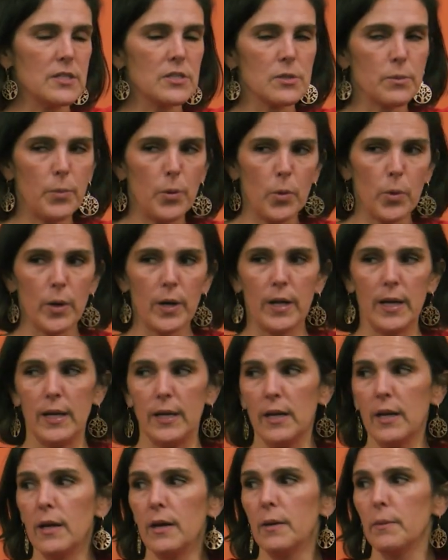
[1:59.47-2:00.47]

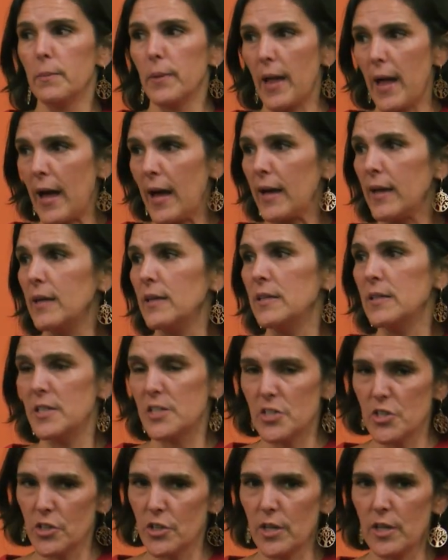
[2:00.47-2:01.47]
supporting Black,
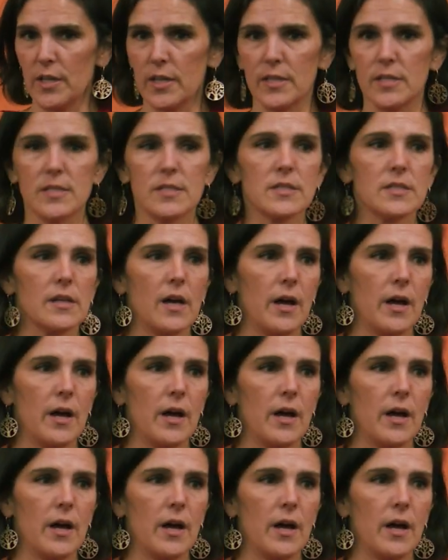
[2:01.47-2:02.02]
Indigenous,